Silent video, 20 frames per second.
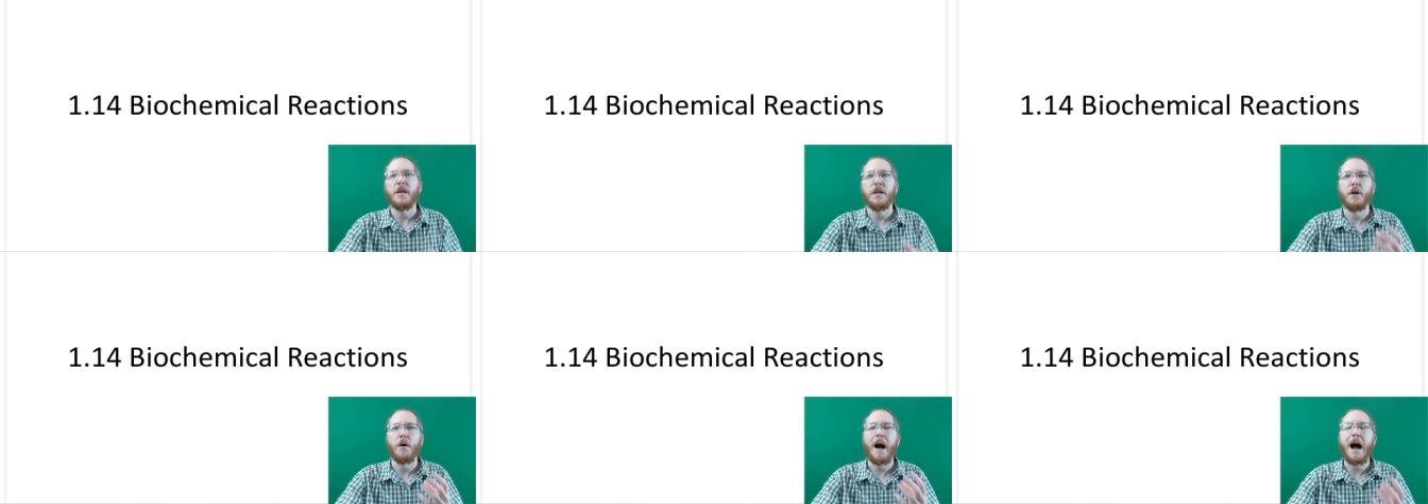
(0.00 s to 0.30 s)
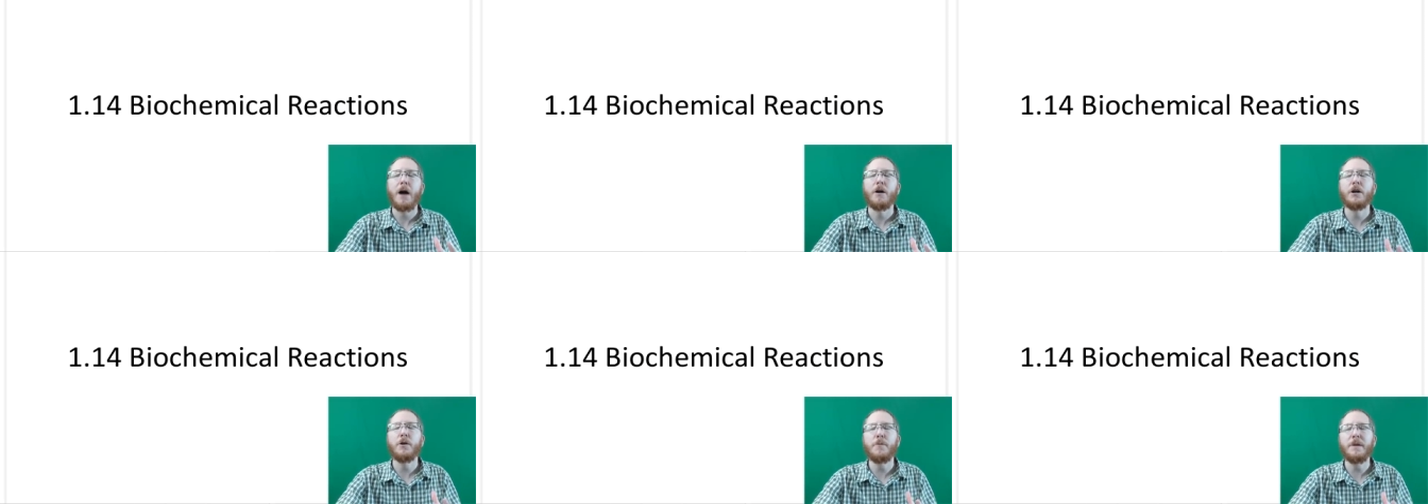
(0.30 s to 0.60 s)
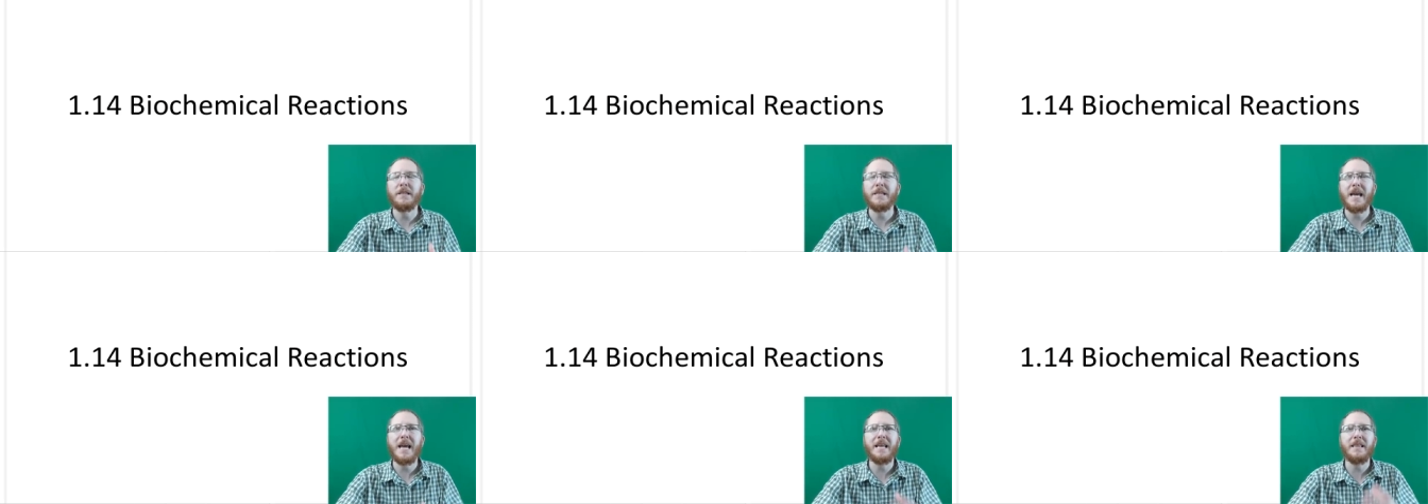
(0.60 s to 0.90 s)
You know, how
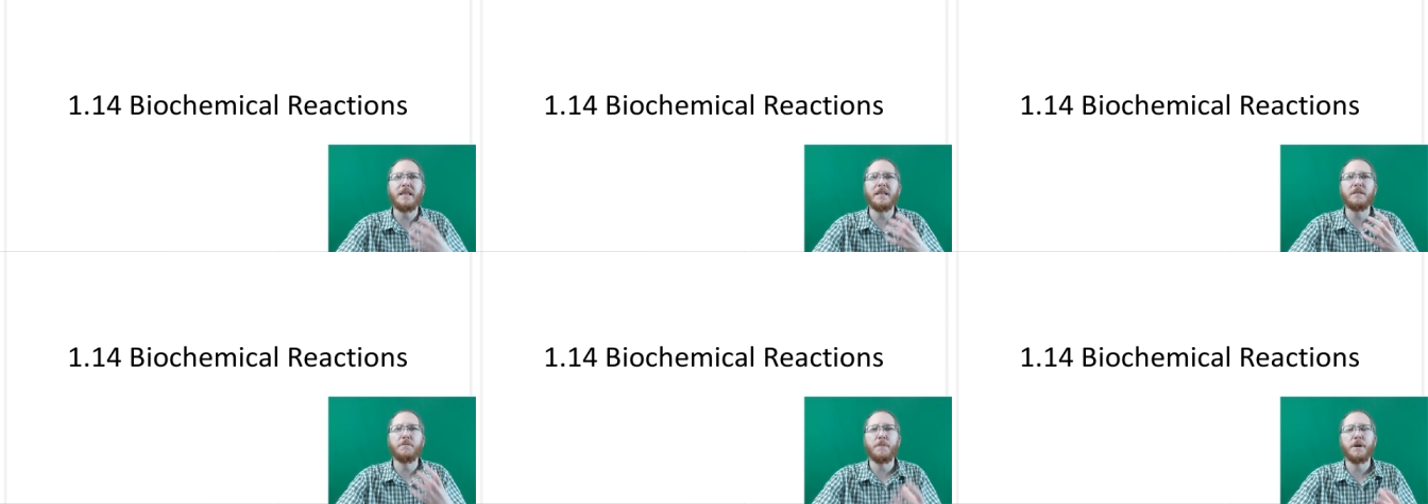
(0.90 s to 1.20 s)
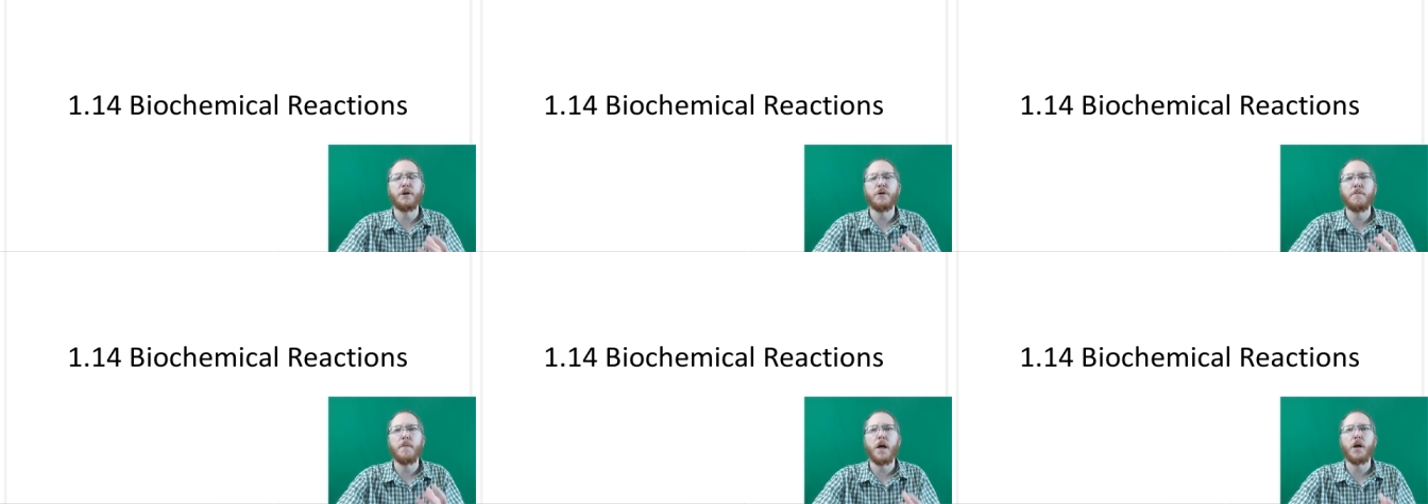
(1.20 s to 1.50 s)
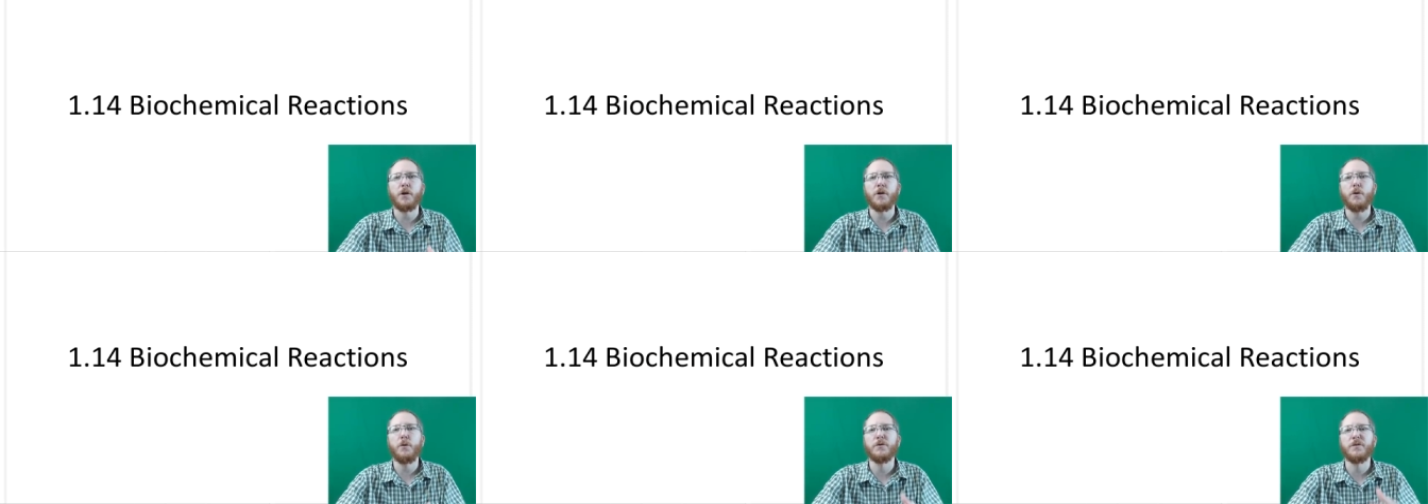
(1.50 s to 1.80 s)
can we take these bigger
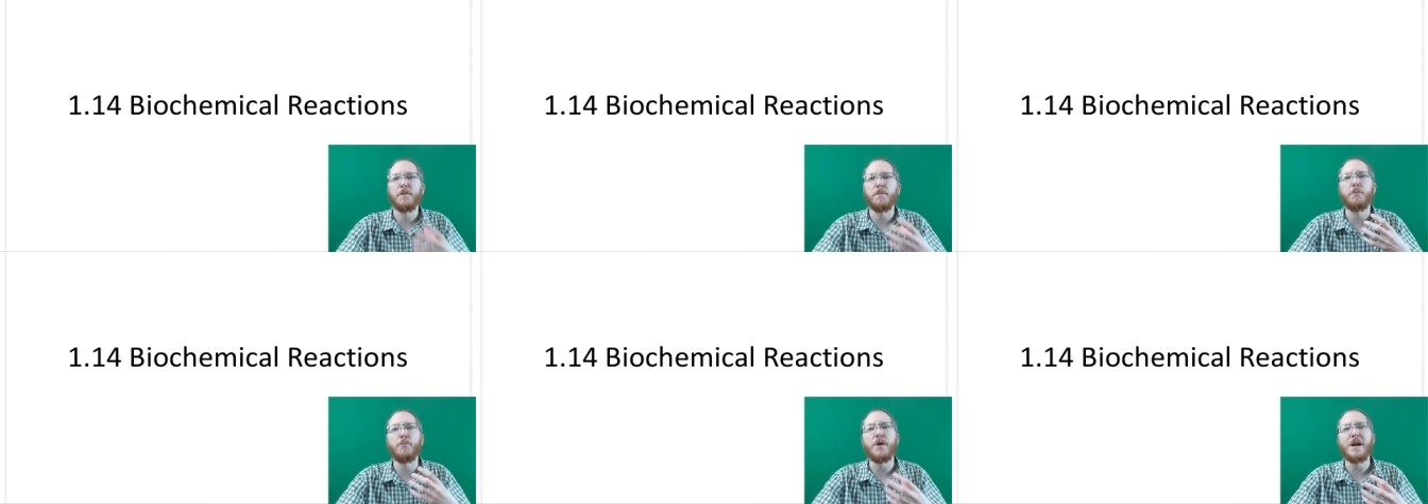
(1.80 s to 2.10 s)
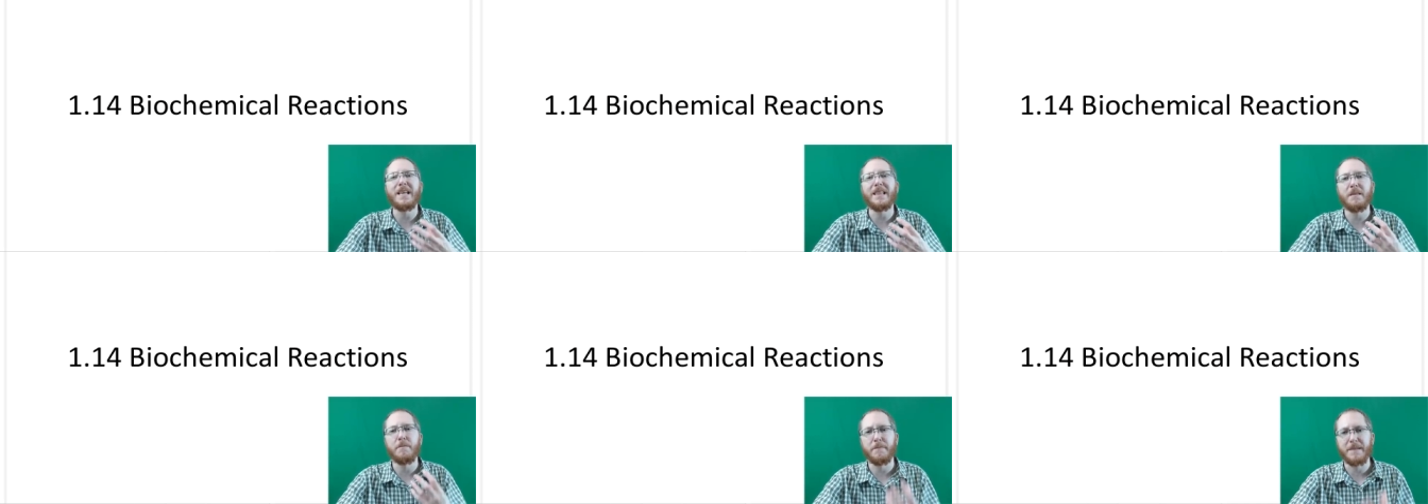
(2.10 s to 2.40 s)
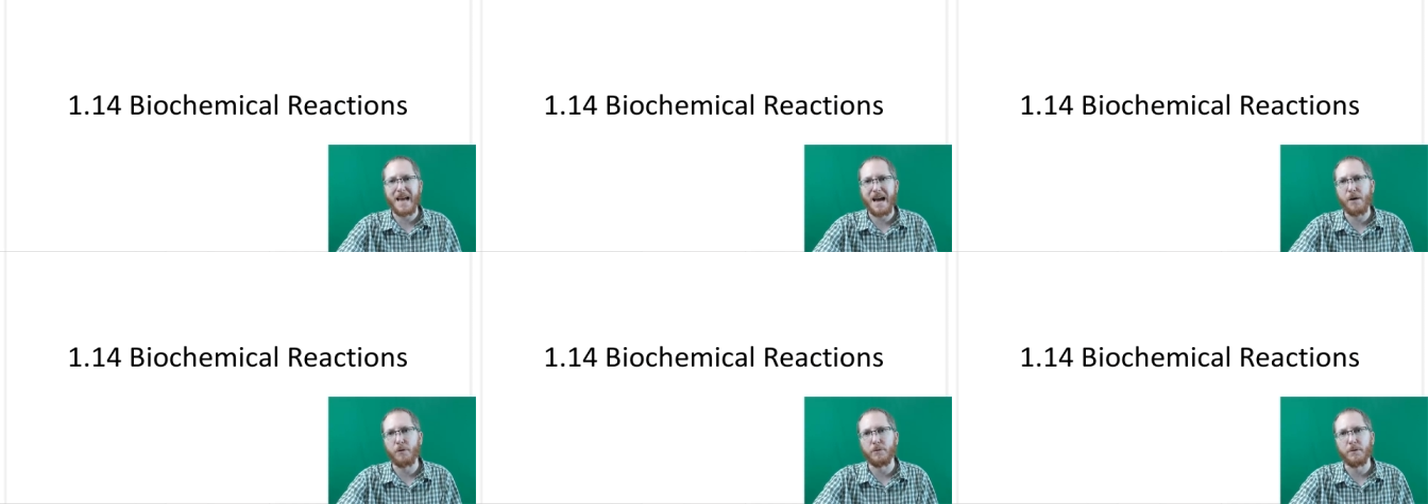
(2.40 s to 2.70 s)
molecules and break
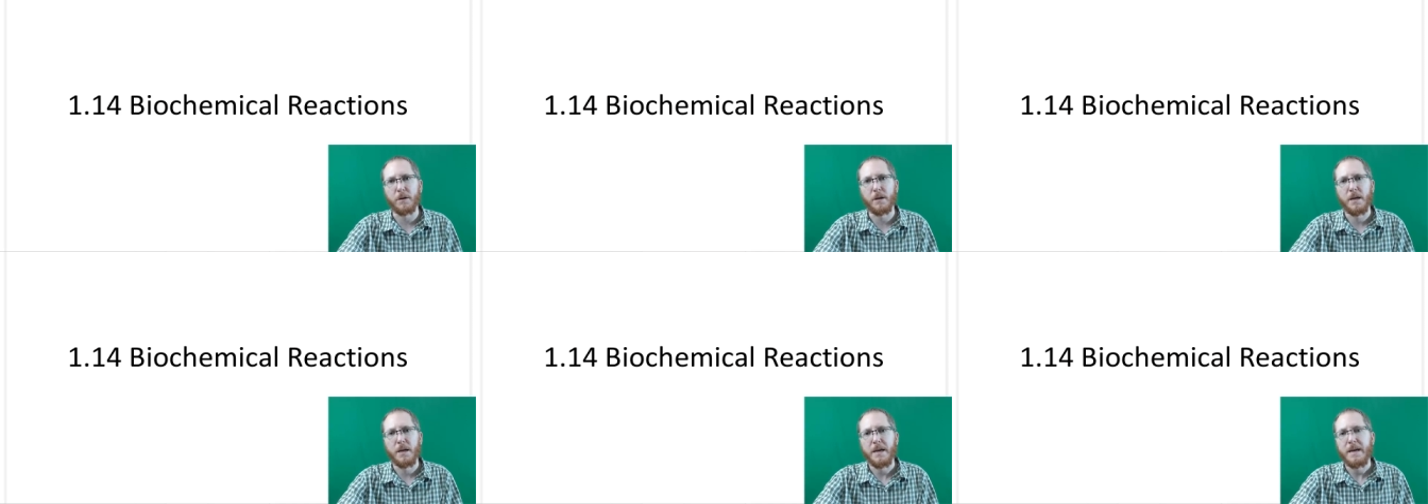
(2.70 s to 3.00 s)
them down?